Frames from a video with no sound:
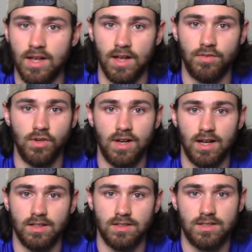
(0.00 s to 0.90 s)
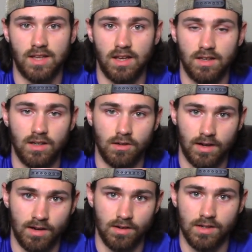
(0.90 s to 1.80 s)
If you got
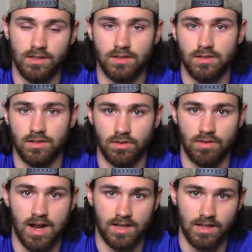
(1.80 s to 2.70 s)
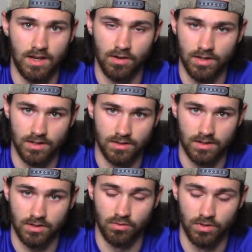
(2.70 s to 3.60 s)
sandier areas or rocky areas,
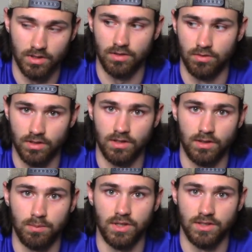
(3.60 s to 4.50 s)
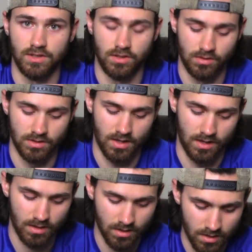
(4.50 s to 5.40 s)
that's a really, really good place to use
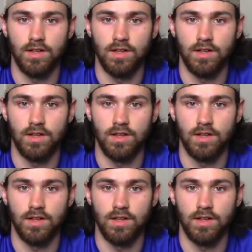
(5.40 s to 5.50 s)
that.